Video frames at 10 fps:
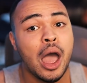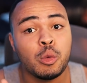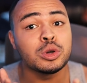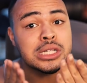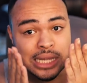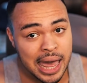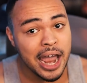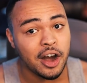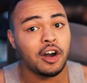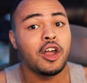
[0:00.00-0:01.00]
I was
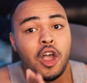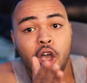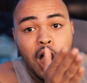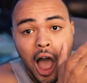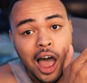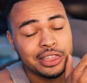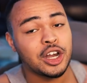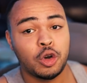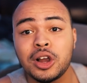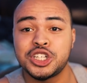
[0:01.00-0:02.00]
there at the
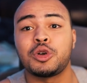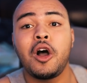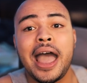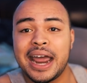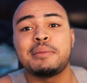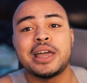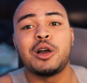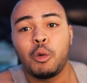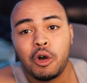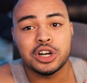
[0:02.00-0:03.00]
Crunchyroll
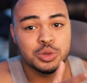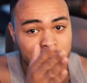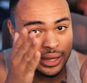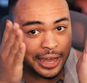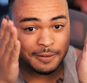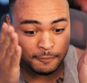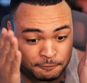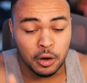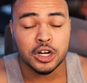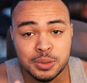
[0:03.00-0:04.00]
Anime Awards when they
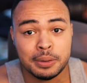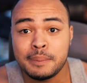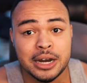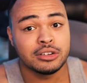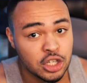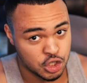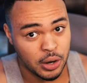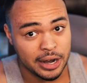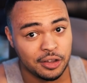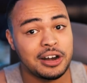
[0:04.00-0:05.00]
first premiered the
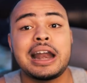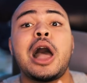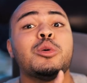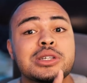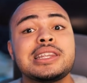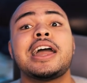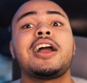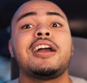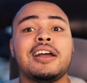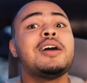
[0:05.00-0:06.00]
trailer, and I was
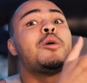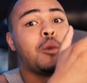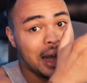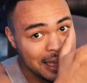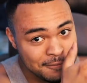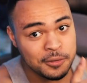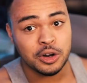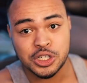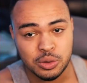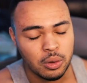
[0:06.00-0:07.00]
there when I
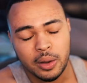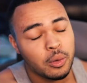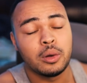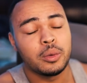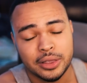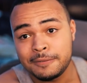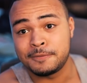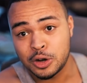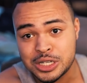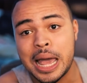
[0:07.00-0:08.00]
first, well, when the
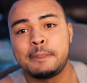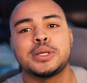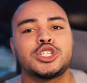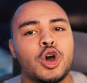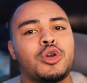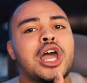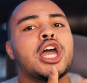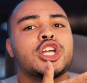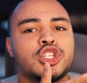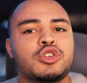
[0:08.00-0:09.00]
first episode
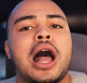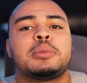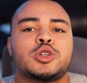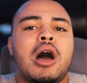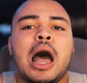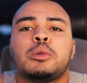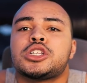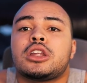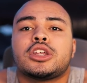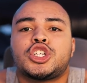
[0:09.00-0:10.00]
dropped. So I
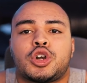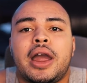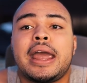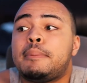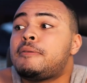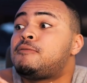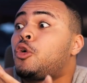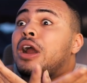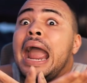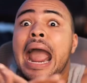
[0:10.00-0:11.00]
was on the train
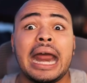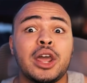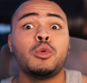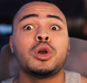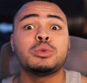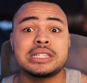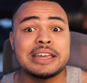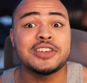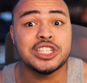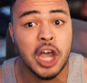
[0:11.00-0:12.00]
before anyone was
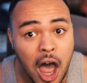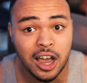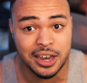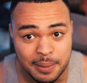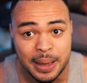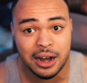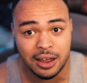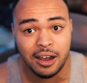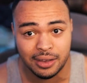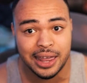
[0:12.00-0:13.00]
even talking about
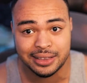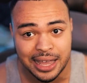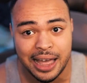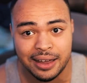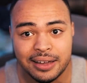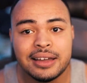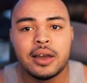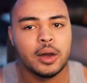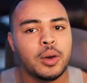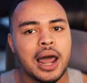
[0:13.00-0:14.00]
it on like that.
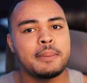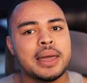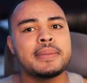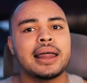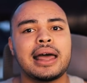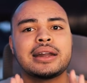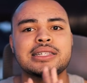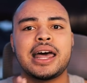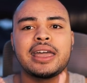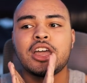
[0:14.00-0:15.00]
And what I mean by that
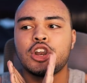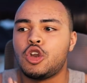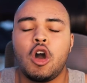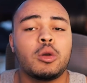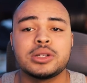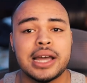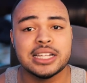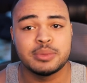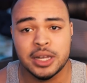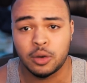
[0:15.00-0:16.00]
is, like, no one was
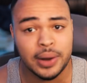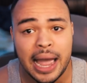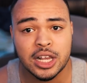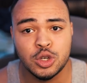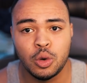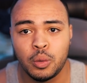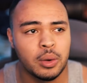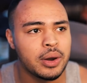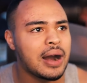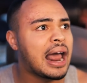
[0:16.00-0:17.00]
asking me to react to it
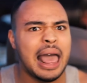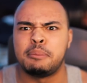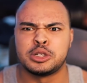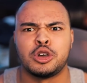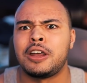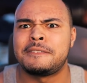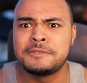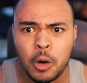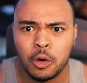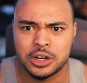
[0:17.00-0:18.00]
when we were at episode like
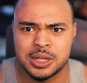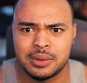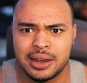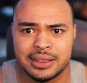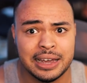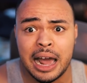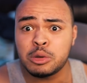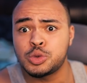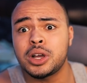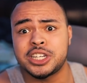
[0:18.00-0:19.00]
4 or something like that. And I
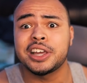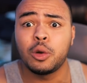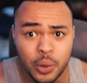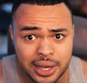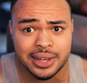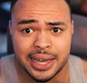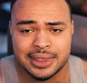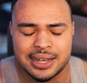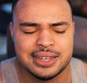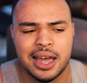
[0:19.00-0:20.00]
was watching it weekly at
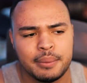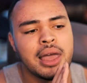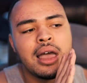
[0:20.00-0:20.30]
that time.